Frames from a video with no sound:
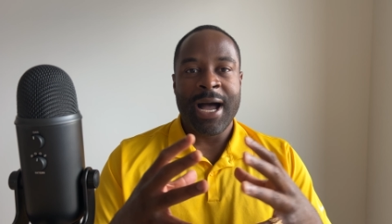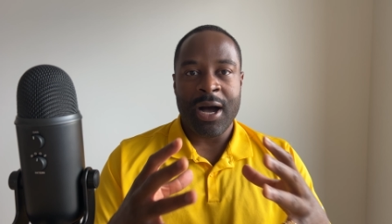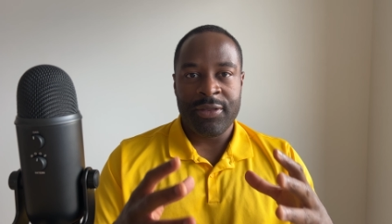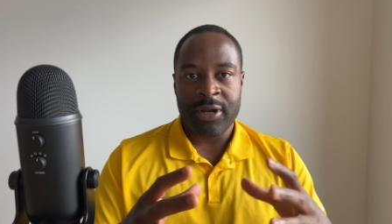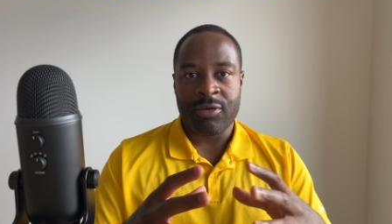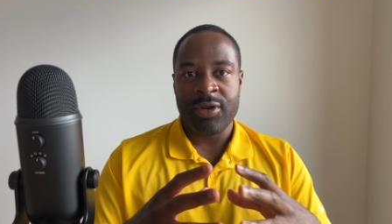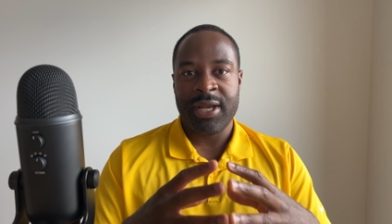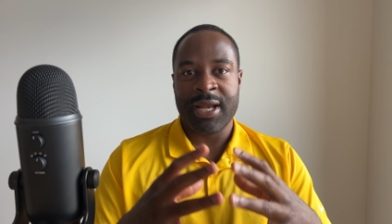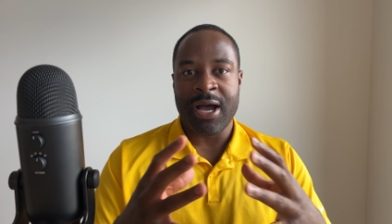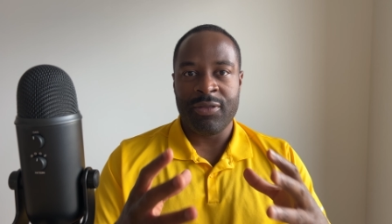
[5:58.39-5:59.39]
how they're
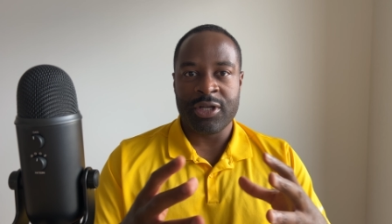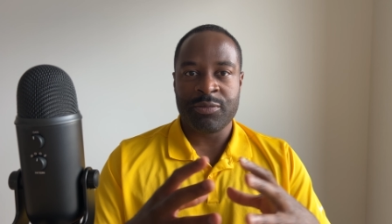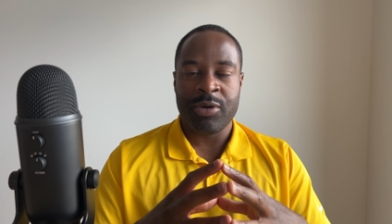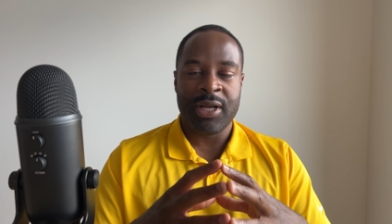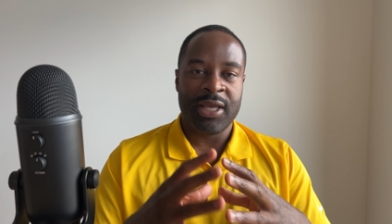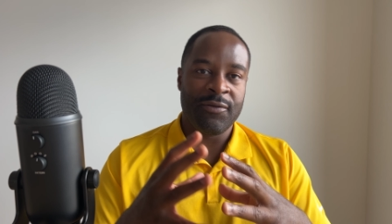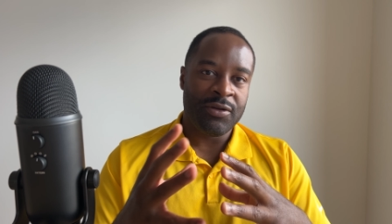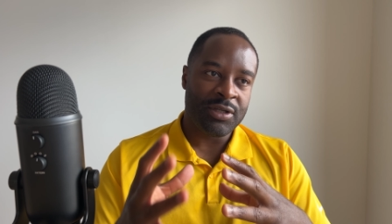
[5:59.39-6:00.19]
created, how they're spread, and give you some